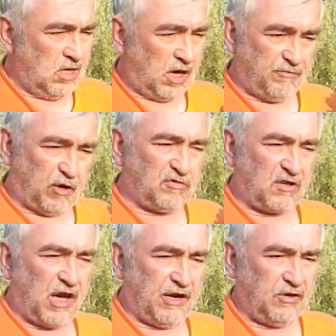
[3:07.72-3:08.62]
I've
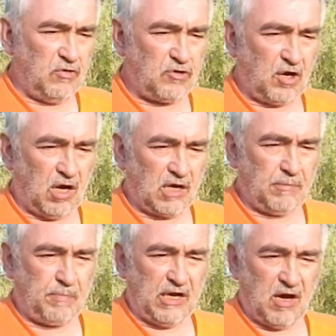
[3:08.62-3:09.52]
also got a new
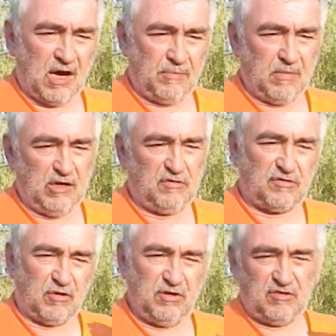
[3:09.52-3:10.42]
target behind me,
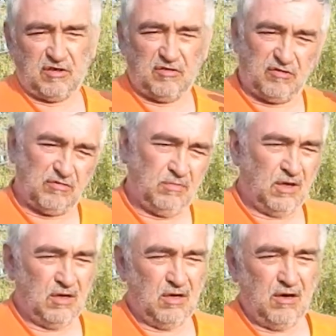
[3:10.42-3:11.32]
so this is
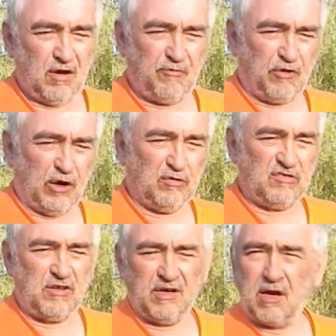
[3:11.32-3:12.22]
a
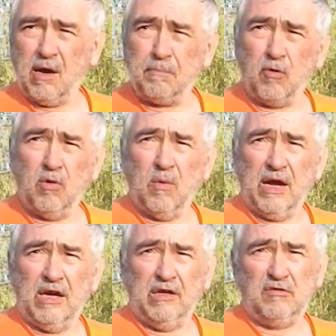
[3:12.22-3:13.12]
first in a couple of
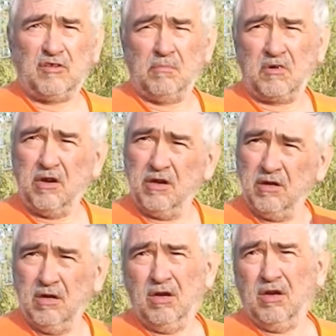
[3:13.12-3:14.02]
ways. I'm going to
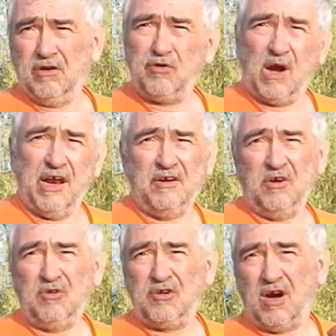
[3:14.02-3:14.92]
try the
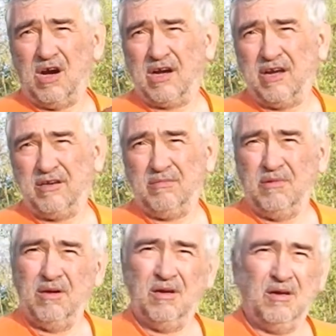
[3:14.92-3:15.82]
new target,
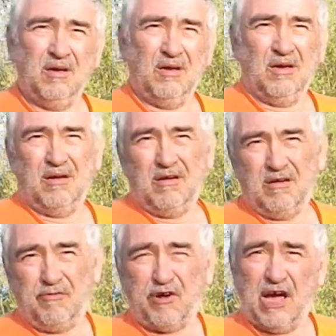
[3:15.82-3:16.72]

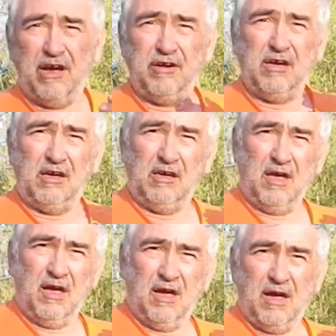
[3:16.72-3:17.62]
fire the
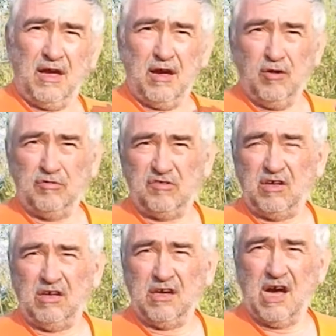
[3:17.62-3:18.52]

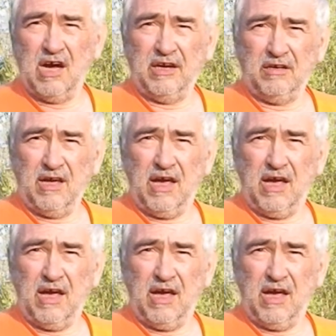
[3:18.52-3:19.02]
LC9